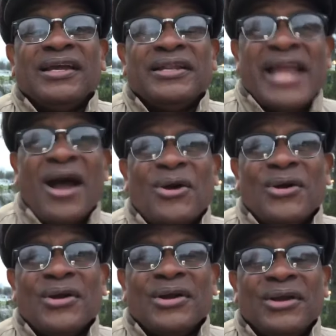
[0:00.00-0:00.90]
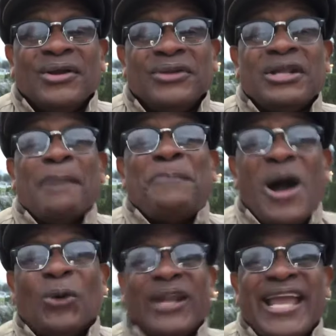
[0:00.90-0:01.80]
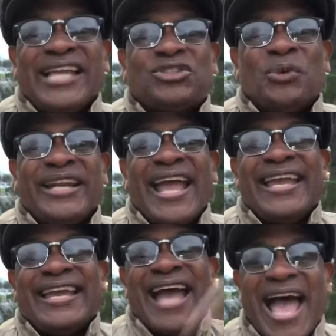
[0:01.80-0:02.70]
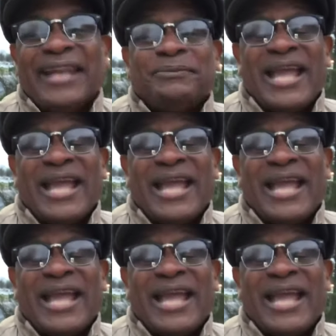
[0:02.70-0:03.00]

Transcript: Now, the police, when they got him,